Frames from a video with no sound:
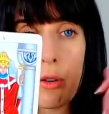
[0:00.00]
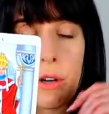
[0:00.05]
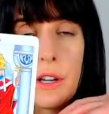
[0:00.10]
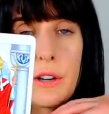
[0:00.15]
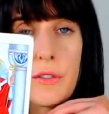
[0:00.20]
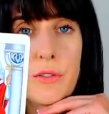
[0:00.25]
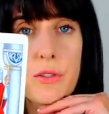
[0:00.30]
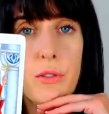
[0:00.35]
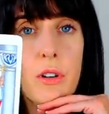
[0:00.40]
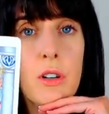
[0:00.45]
a
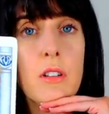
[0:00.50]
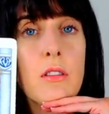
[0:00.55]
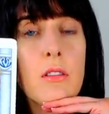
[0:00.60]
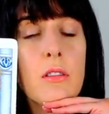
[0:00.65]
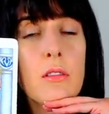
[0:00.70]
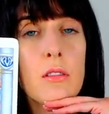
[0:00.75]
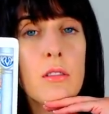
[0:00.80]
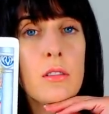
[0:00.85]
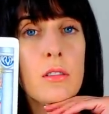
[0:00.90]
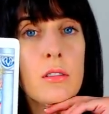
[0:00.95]
Queen of
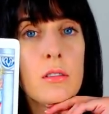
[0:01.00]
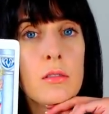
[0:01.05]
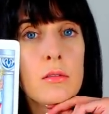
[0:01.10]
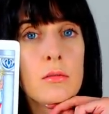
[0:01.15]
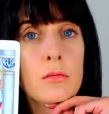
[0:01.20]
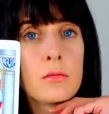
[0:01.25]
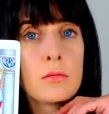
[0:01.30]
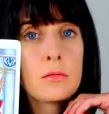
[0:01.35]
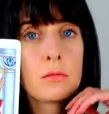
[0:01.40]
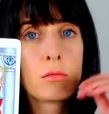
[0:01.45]
Swords.
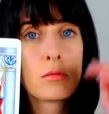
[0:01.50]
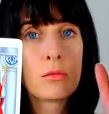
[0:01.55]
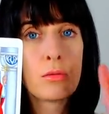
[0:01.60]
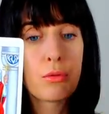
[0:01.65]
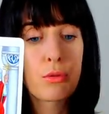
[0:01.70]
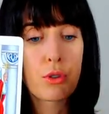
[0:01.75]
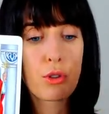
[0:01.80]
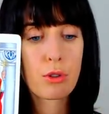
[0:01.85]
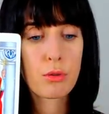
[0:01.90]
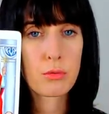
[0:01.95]

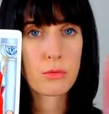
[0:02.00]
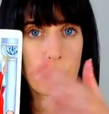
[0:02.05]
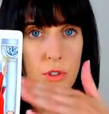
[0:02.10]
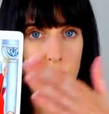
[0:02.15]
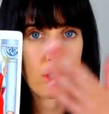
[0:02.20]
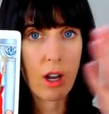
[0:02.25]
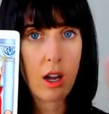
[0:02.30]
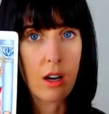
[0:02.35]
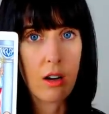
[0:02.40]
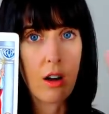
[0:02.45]

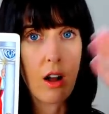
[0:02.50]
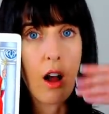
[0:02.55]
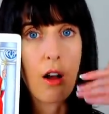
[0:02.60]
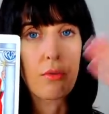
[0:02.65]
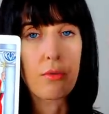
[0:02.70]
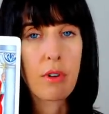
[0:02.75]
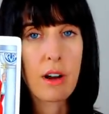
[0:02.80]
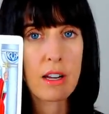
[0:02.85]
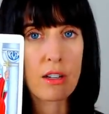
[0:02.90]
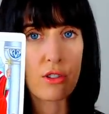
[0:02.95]
Just cut it
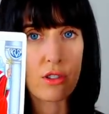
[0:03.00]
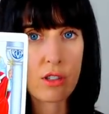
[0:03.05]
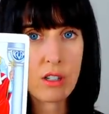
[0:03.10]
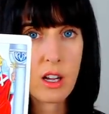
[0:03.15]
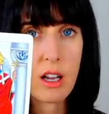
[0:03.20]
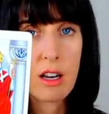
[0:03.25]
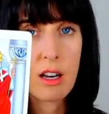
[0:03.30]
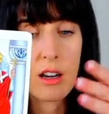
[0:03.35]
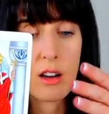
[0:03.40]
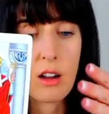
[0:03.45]
off, right? Just
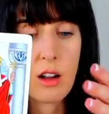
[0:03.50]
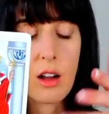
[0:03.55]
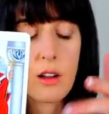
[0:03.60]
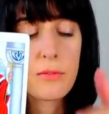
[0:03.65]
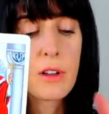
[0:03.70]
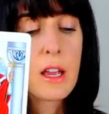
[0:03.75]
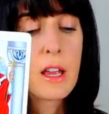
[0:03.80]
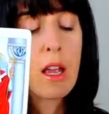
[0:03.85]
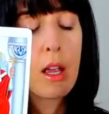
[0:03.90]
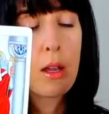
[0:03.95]
cut it
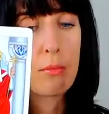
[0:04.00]
off,